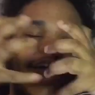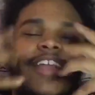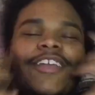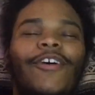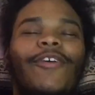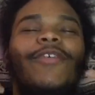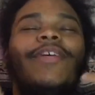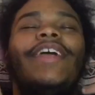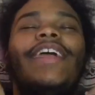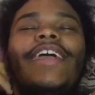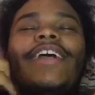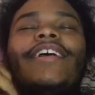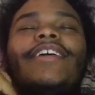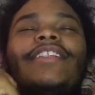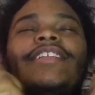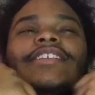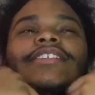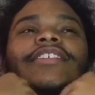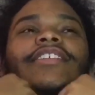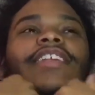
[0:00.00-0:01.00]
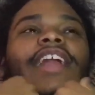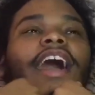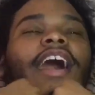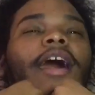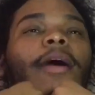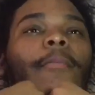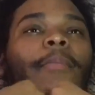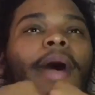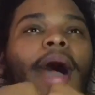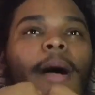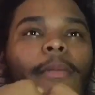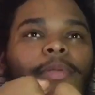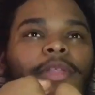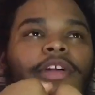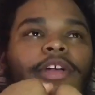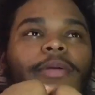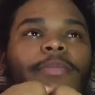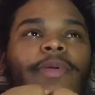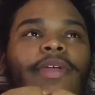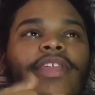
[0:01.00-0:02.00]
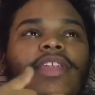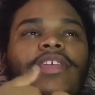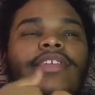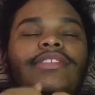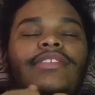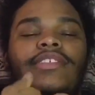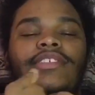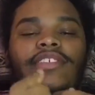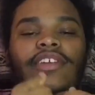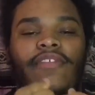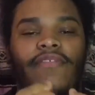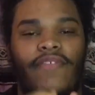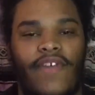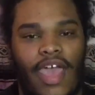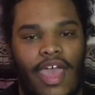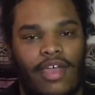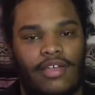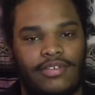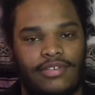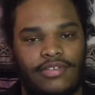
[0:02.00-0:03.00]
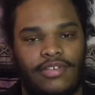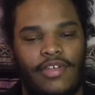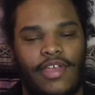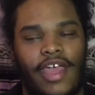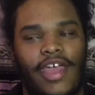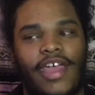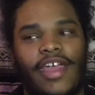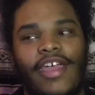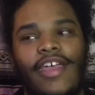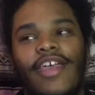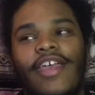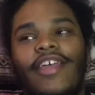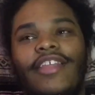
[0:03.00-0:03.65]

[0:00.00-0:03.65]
I don't care. These are not unpopular opinions. These are facts, okay?